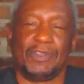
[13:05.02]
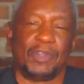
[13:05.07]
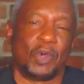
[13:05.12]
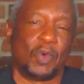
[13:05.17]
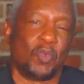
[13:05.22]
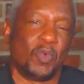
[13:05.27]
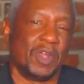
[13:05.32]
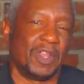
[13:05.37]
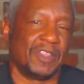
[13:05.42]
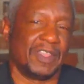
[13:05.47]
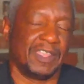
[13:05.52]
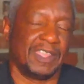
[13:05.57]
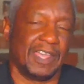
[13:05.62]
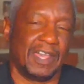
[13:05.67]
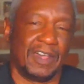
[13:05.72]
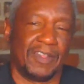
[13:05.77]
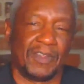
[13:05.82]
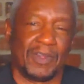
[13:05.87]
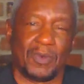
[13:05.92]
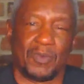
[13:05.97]
though we're
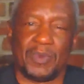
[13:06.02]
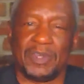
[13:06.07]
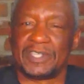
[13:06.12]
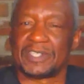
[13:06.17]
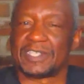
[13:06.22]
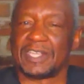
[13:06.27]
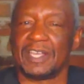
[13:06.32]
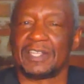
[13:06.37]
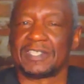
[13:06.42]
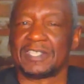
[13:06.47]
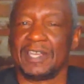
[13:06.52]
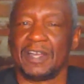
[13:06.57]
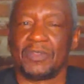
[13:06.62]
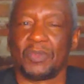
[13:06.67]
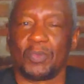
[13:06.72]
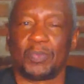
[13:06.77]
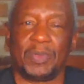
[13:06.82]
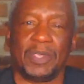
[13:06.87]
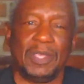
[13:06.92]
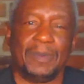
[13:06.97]
together, we still see other
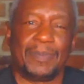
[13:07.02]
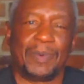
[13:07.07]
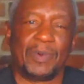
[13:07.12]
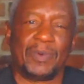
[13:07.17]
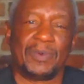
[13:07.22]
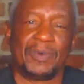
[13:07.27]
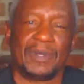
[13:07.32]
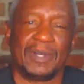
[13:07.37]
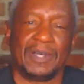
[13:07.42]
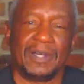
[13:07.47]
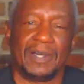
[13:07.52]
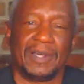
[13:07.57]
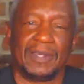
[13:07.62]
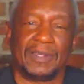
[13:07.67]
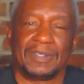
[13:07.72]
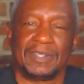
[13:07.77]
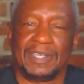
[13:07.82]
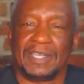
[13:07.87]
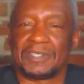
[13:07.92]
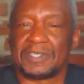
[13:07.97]
people
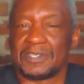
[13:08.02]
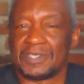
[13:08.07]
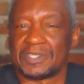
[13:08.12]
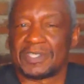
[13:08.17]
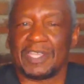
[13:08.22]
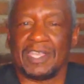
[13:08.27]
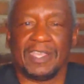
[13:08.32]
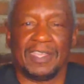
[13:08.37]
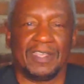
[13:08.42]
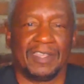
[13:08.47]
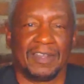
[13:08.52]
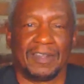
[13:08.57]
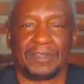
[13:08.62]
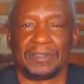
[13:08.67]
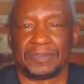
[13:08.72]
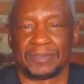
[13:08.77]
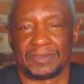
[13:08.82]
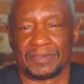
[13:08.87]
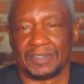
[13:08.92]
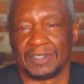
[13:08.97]
just to see if
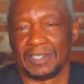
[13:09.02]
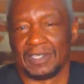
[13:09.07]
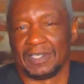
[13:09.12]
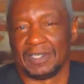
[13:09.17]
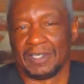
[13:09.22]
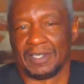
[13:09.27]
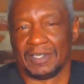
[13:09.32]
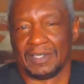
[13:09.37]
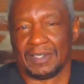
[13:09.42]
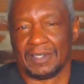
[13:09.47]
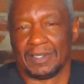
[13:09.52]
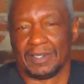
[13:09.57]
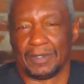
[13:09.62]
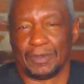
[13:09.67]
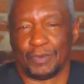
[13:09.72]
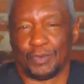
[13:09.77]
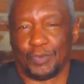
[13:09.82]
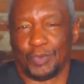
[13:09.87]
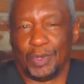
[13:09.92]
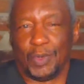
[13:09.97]

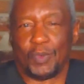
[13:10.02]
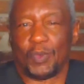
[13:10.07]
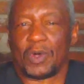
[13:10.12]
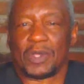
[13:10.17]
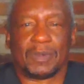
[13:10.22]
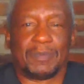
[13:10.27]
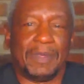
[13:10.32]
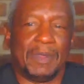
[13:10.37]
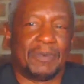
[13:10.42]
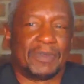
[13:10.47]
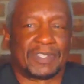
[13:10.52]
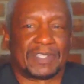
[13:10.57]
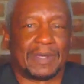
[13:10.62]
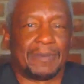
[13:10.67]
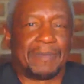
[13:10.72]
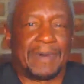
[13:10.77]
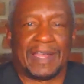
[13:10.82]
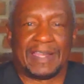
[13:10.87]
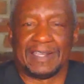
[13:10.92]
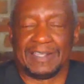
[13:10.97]
we want to be with
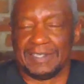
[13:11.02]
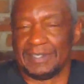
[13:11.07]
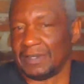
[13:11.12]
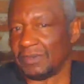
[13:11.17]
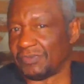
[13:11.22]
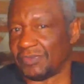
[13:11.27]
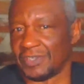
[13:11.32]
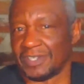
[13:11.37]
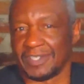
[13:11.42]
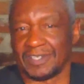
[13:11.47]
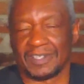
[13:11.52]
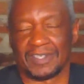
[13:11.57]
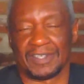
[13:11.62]
somebody different.